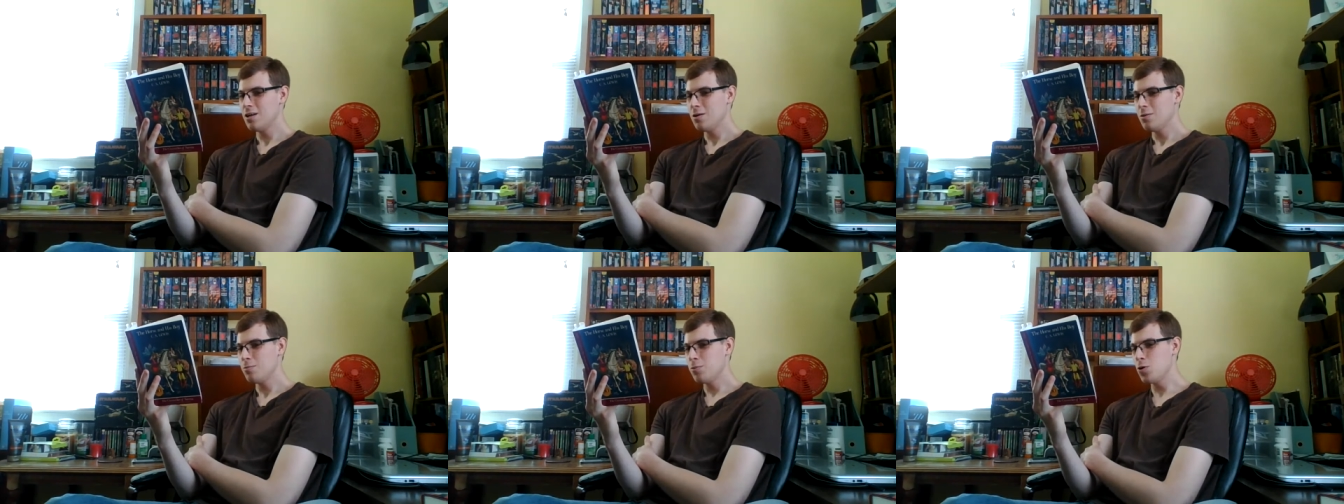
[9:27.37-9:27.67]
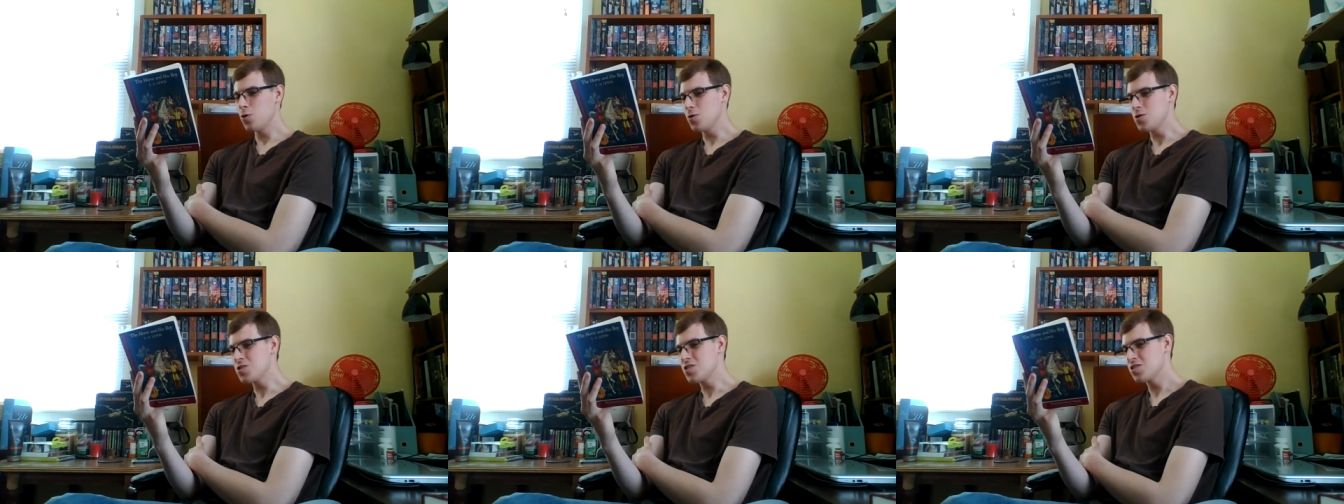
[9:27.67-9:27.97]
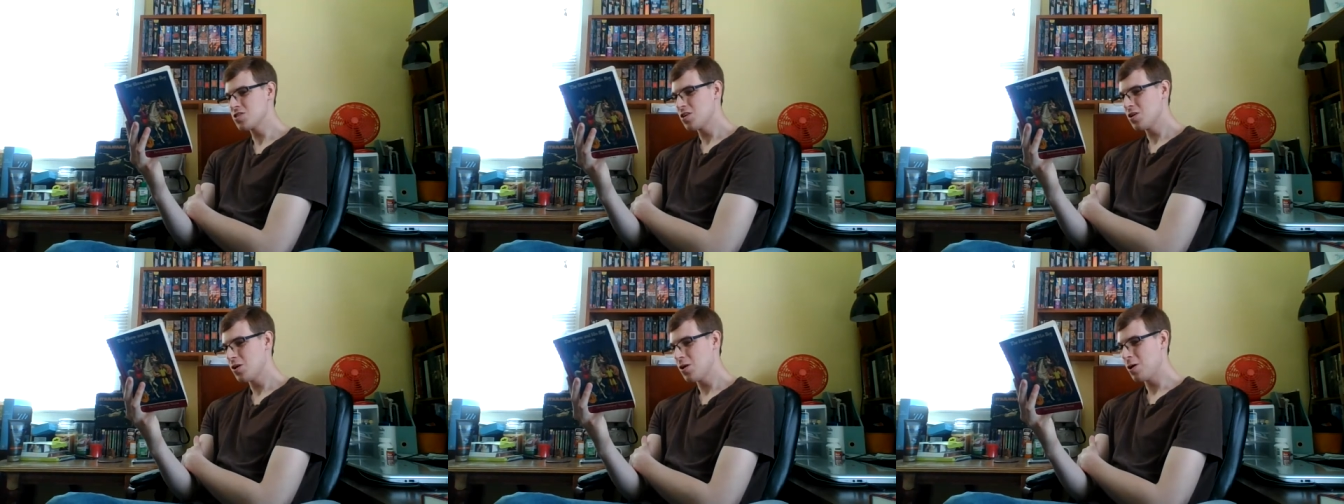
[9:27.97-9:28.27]

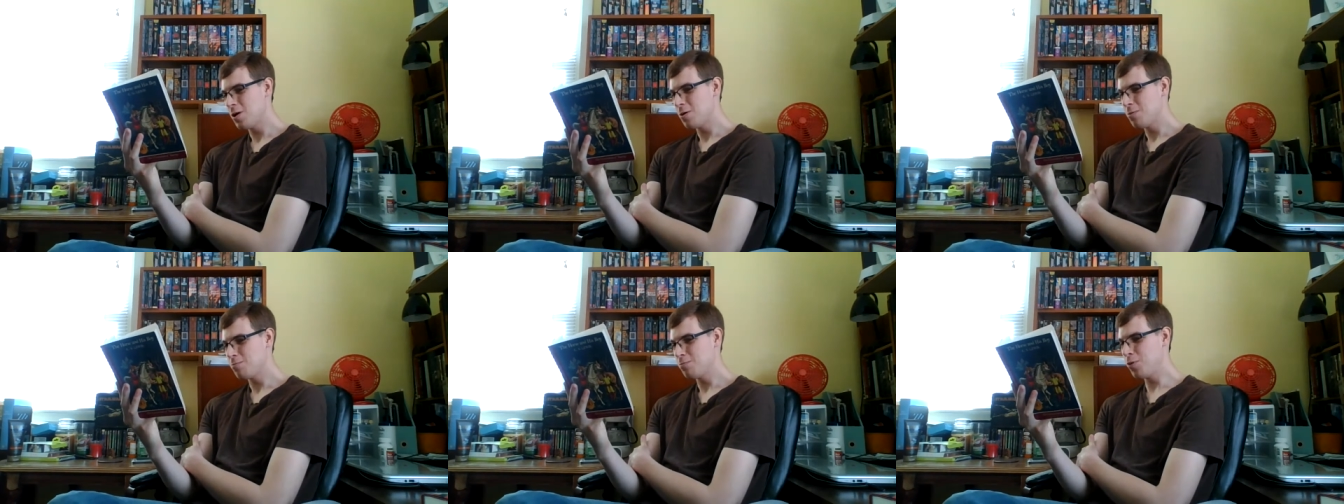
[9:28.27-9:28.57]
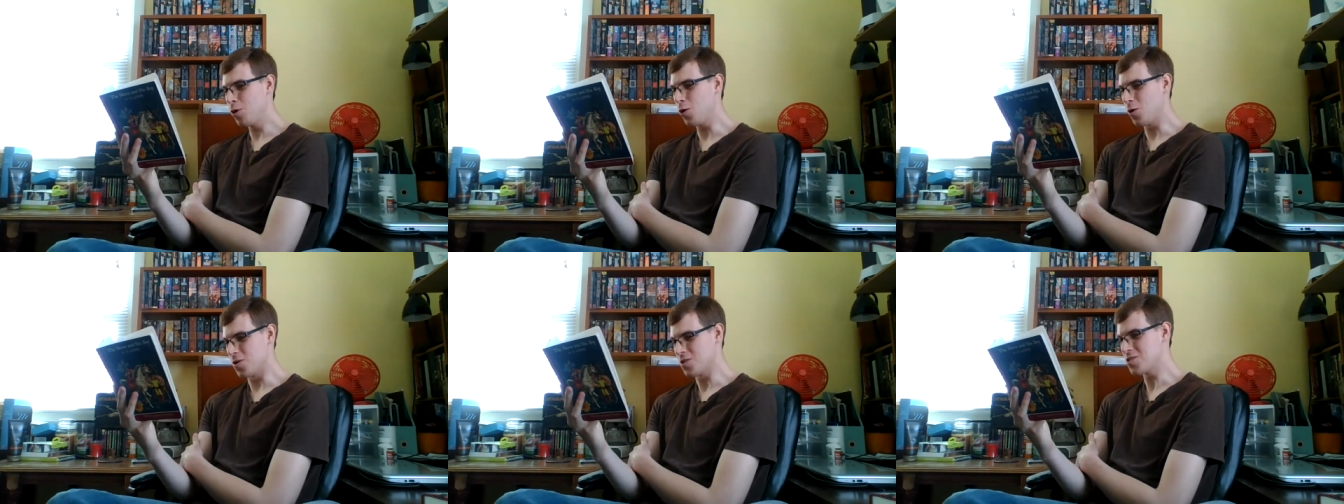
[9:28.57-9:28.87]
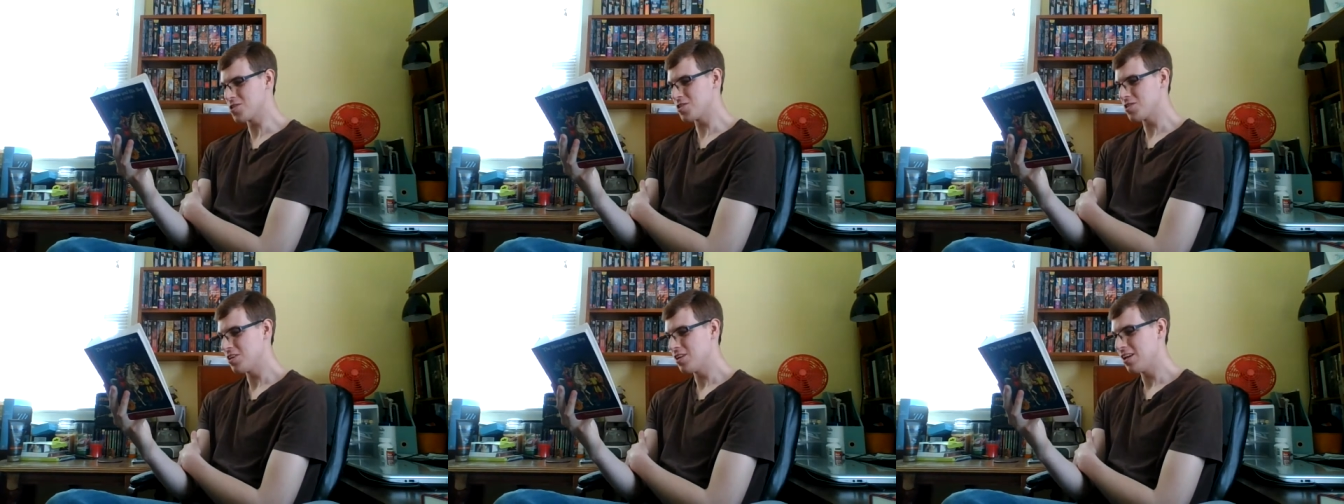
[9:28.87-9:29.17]
Puss,
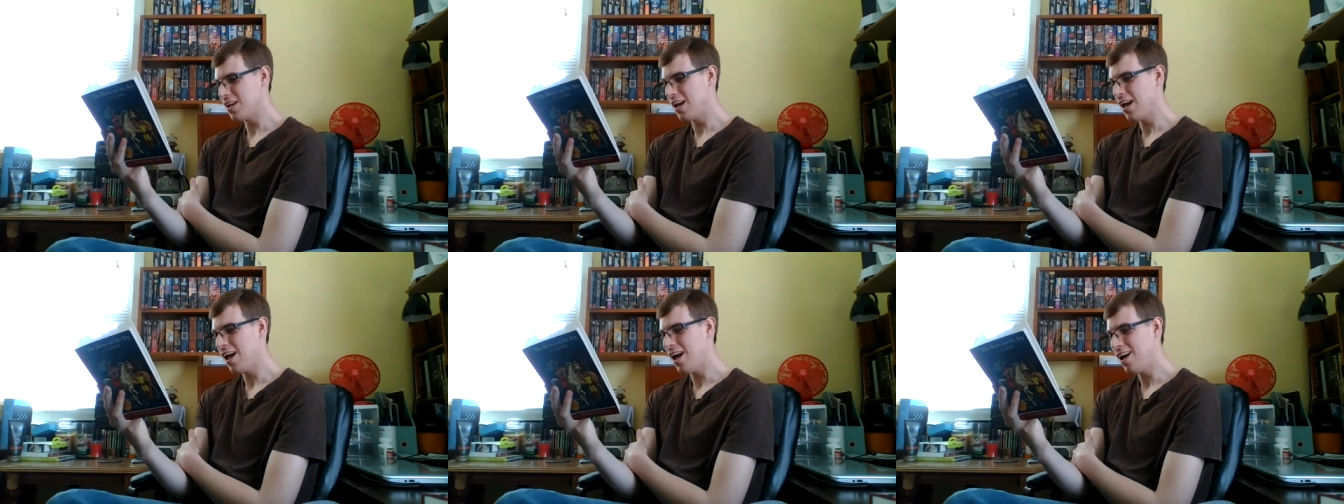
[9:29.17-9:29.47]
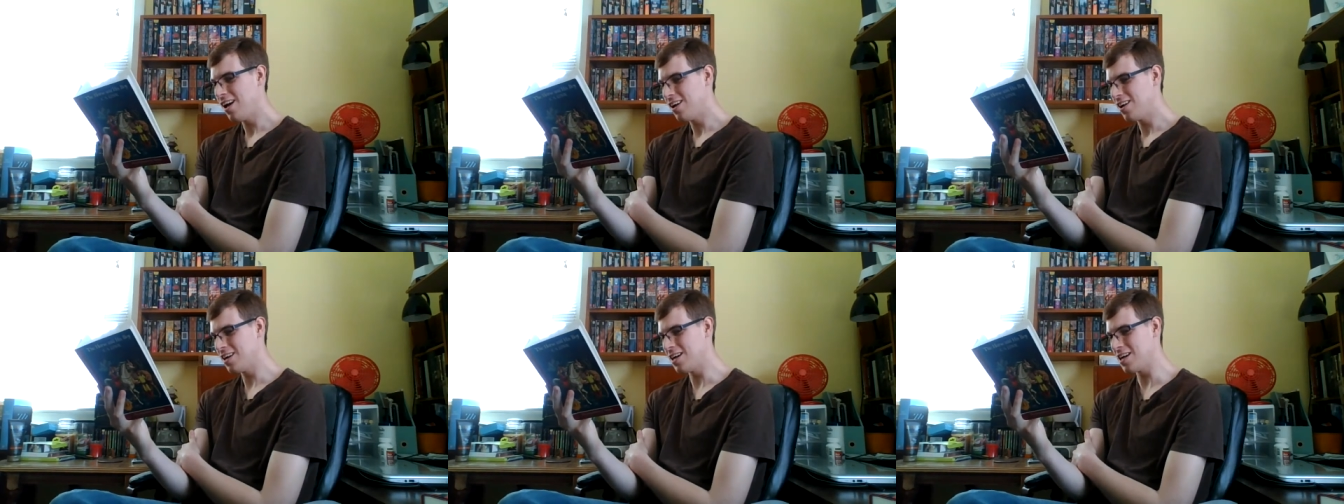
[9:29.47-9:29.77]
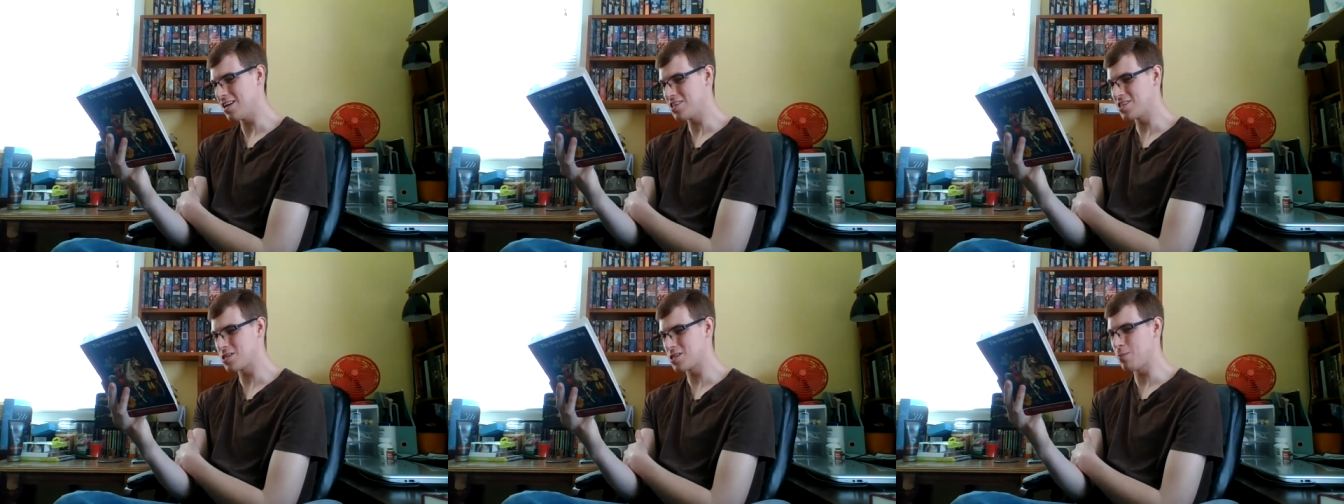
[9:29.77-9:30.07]
puss,
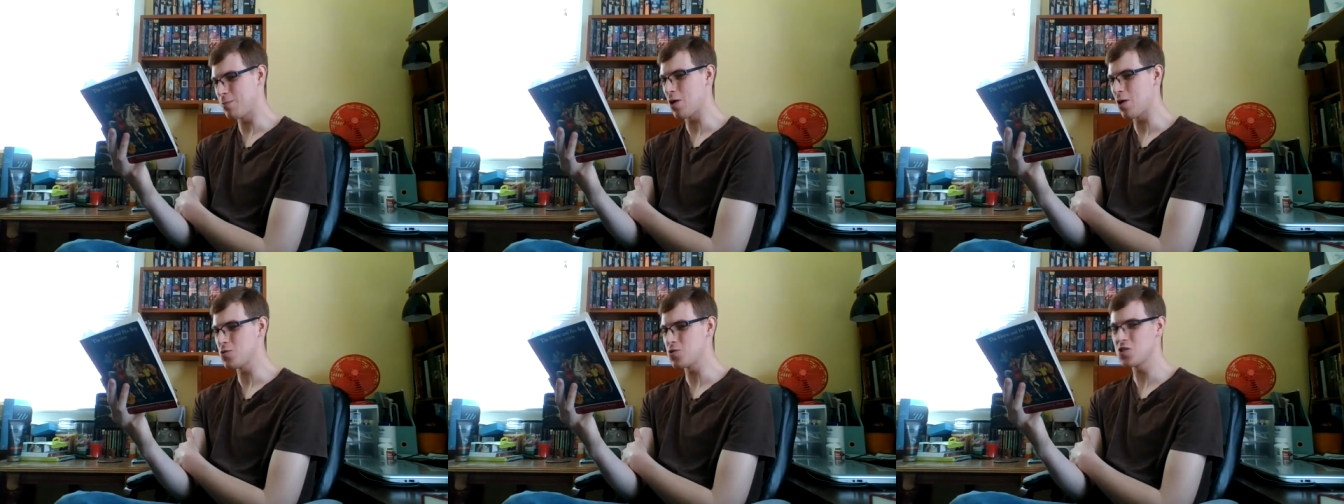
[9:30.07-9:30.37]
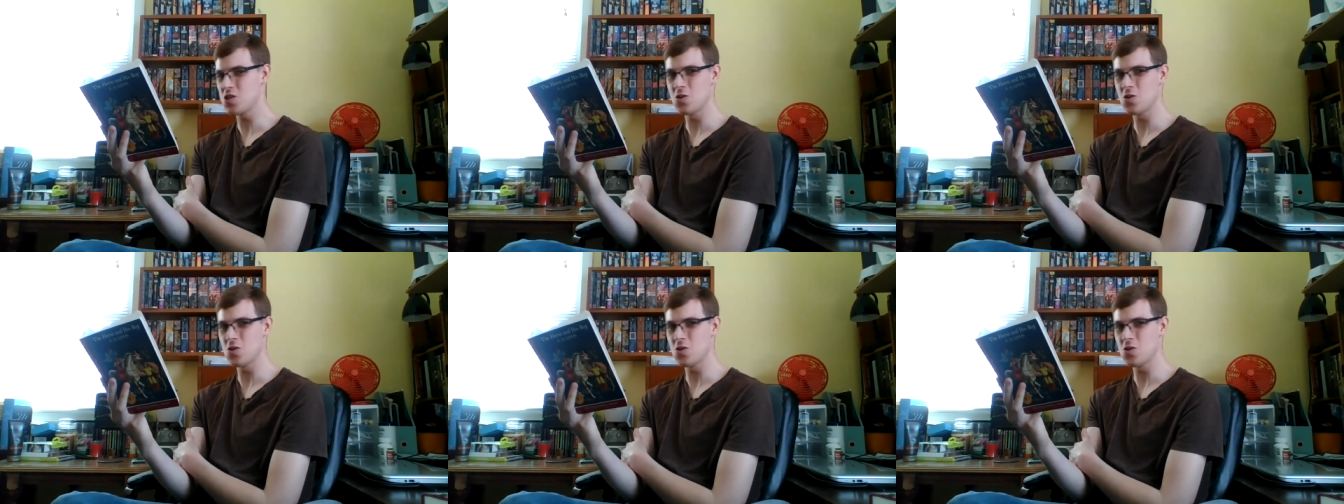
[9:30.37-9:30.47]
I suppose